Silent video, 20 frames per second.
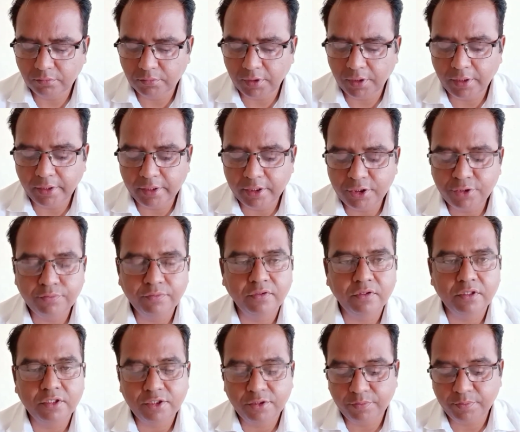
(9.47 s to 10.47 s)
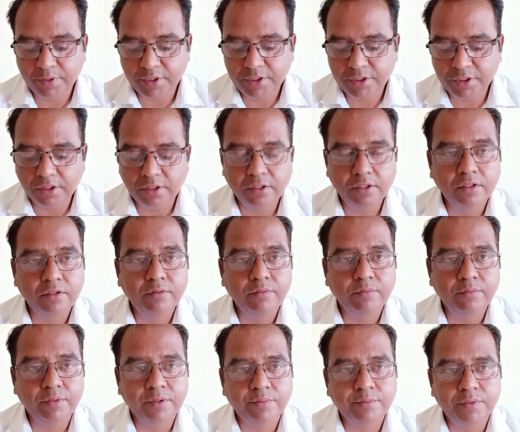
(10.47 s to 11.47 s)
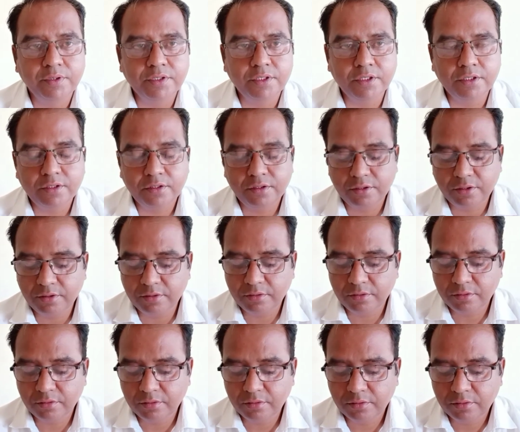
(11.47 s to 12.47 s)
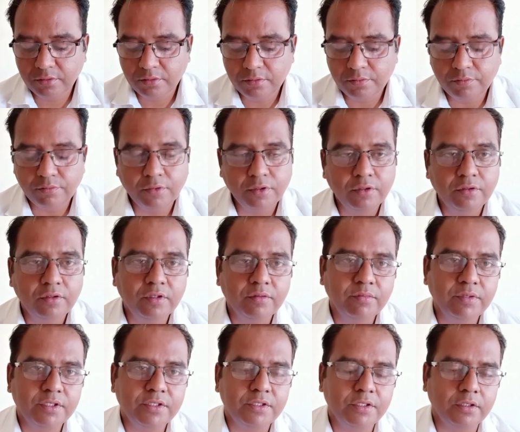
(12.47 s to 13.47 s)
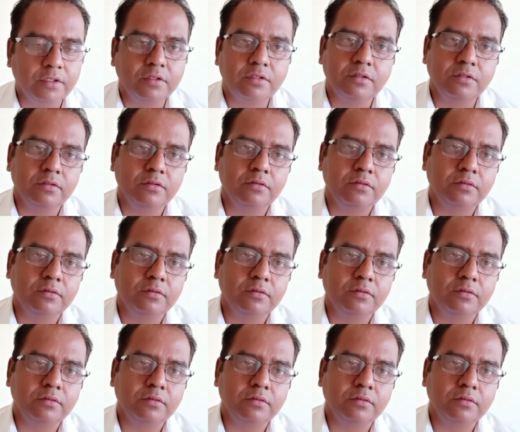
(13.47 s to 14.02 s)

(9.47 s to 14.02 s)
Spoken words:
English for special purposes, module number 6,